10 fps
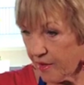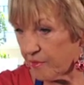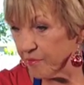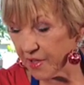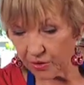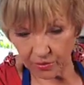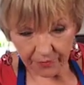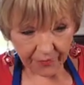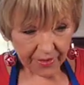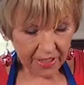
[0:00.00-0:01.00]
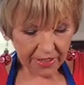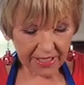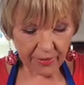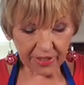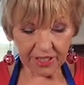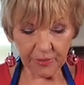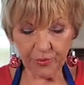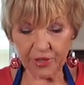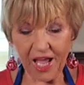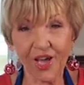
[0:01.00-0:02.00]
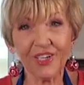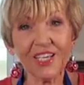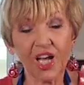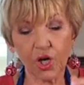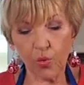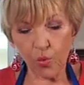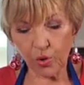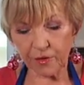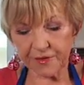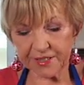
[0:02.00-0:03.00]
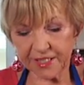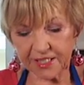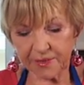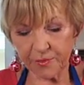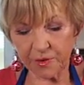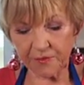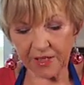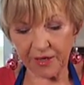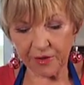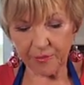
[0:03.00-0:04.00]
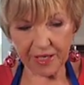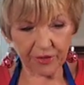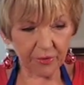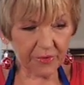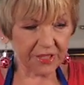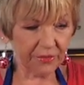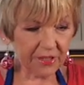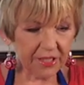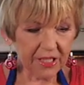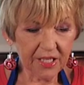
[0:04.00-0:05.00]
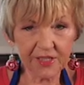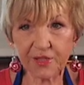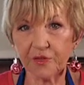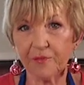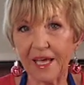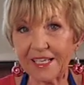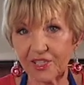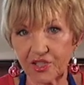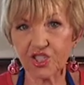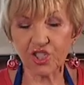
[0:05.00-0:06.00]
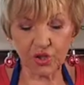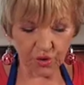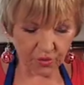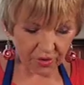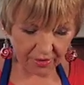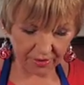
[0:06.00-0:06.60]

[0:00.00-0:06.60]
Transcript: mil. Now we're going to put only 1/4 teaspoon of curry powder, and we don't want to sort of make it too